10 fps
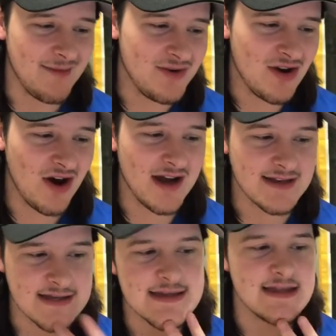I'm
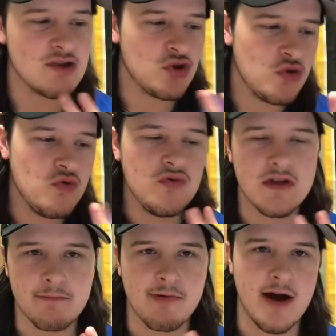not too
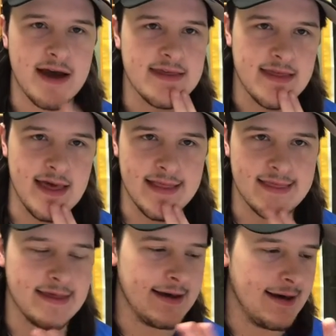surprised
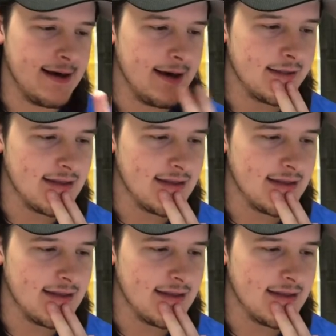that uh,